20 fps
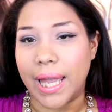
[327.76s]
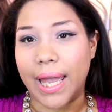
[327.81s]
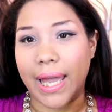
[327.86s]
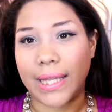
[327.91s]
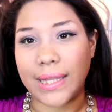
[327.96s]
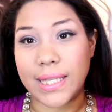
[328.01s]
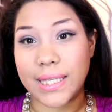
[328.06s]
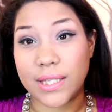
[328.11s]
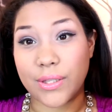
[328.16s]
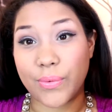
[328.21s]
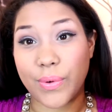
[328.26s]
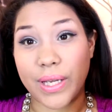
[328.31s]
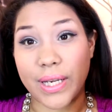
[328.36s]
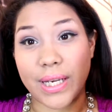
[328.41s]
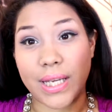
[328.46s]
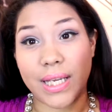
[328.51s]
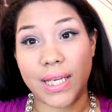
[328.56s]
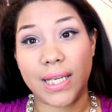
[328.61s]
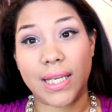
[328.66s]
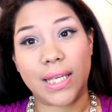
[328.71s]
And this one
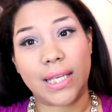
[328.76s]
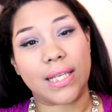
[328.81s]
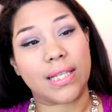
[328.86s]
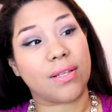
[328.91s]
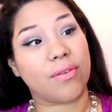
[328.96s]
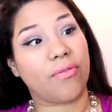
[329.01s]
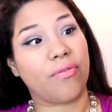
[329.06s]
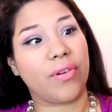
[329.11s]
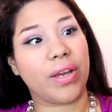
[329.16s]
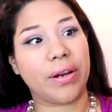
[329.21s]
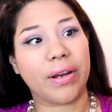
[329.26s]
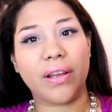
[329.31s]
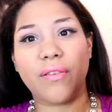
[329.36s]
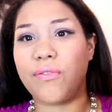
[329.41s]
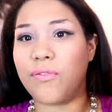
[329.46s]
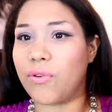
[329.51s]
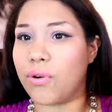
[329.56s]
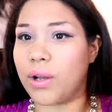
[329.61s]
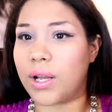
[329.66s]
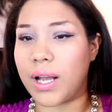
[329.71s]
is very
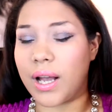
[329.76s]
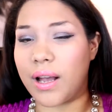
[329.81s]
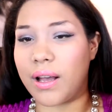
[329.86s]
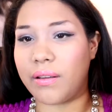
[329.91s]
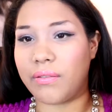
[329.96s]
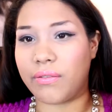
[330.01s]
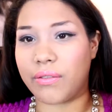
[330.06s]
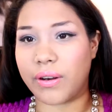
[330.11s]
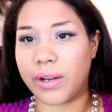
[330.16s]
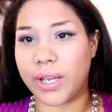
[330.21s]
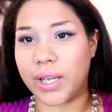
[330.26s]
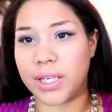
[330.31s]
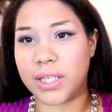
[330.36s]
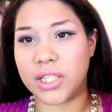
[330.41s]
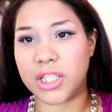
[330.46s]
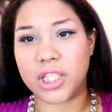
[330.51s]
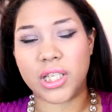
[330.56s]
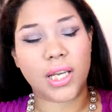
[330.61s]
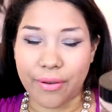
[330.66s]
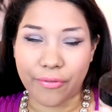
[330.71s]
full
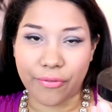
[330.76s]
coverage.